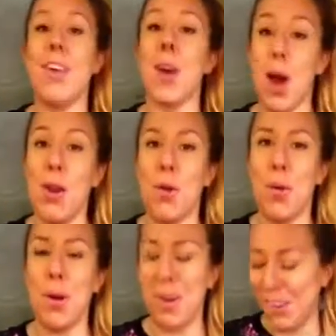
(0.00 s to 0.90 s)

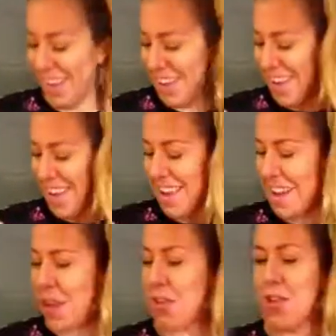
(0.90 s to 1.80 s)
contour.
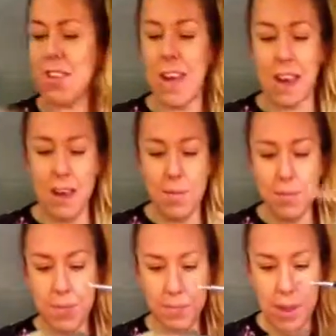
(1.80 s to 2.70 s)
Now, just to kind of
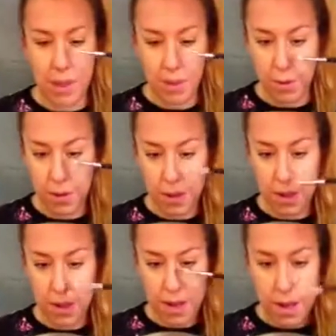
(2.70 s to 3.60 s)
make it look
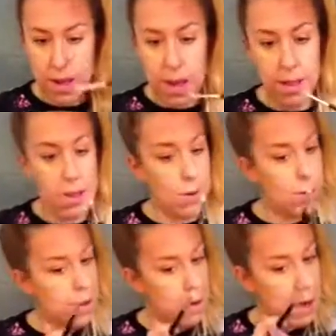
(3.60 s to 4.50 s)
a little
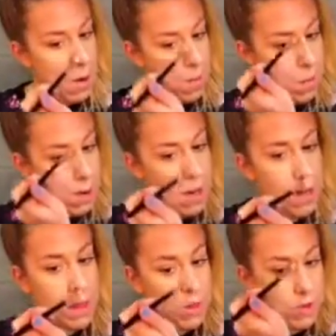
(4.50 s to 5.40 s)
thinner. I don't want
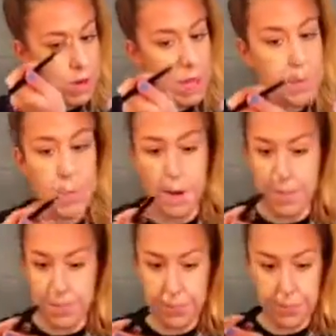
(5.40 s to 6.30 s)
anything extreme, but